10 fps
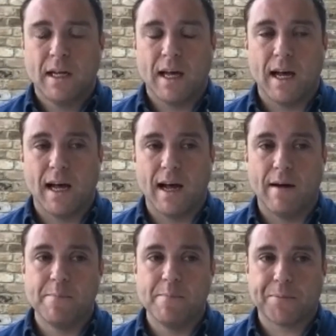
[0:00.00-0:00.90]

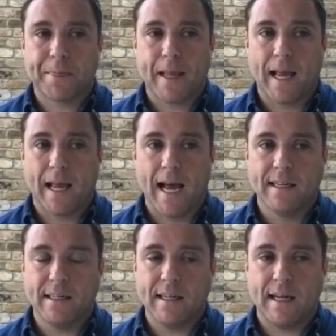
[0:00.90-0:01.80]
And
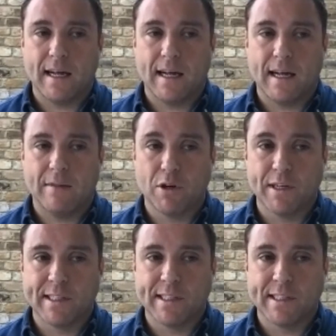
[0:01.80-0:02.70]
I've got
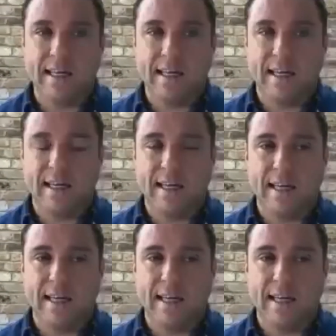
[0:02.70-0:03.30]
to say,